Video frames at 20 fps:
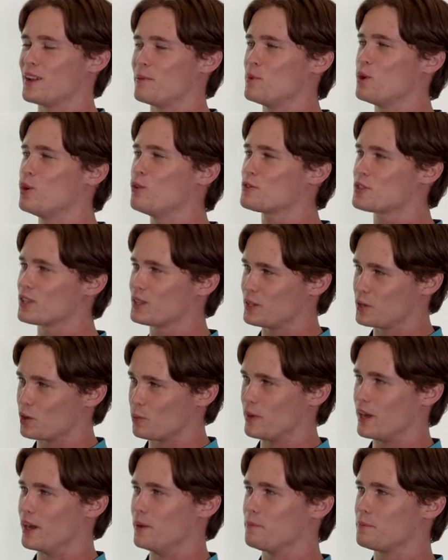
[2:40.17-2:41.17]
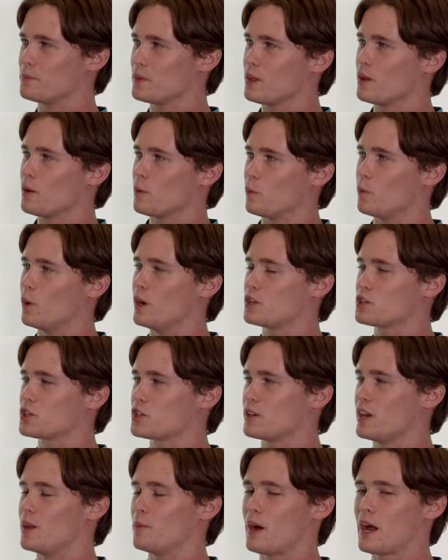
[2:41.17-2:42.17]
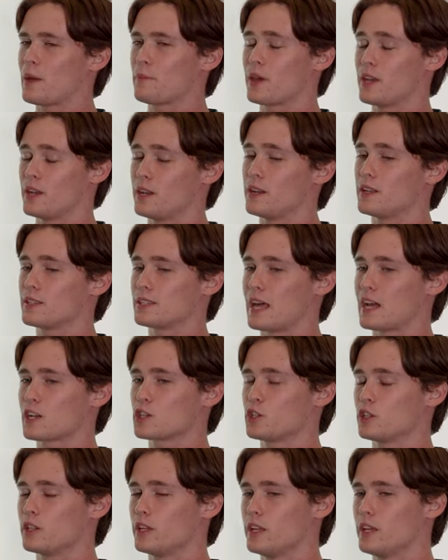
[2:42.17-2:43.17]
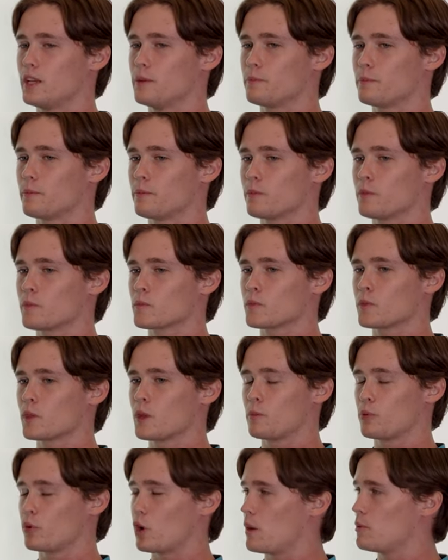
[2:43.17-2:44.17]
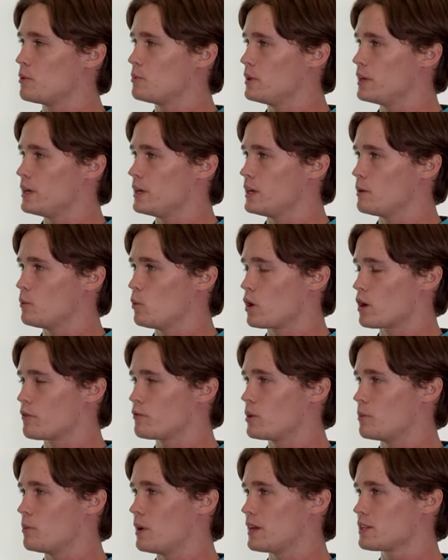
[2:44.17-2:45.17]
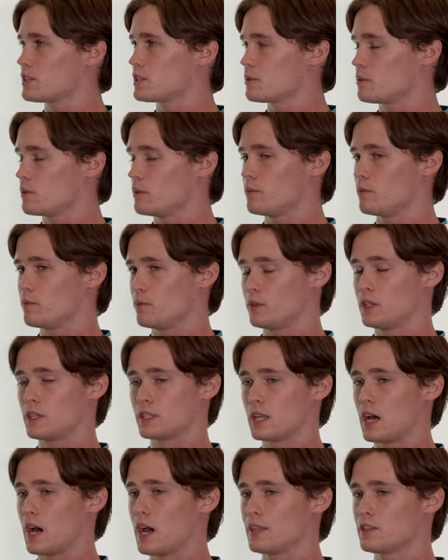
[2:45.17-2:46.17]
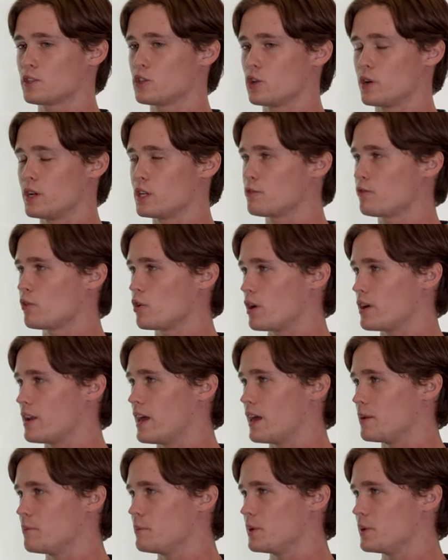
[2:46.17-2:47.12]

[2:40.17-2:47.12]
It moves a little bit, which, in my opinion, is actually probably one of the best designs there is for a net,